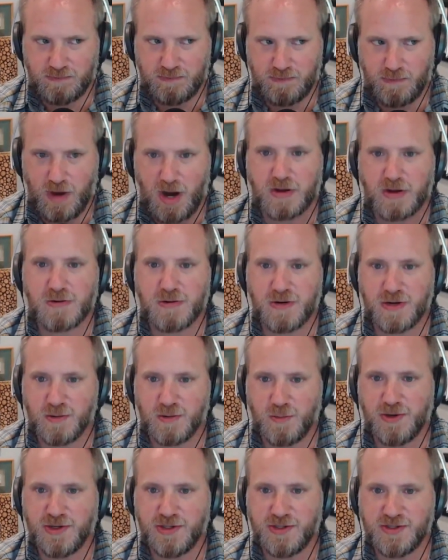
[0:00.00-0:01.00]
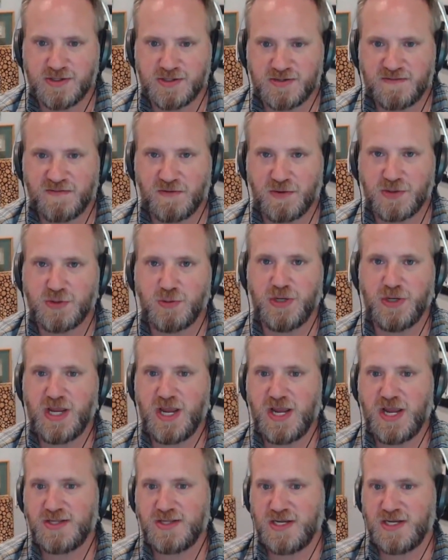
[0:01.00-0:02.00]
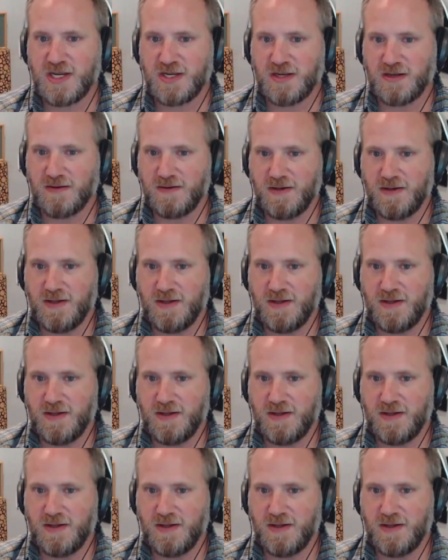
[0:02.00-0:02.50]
modern it was for 2018.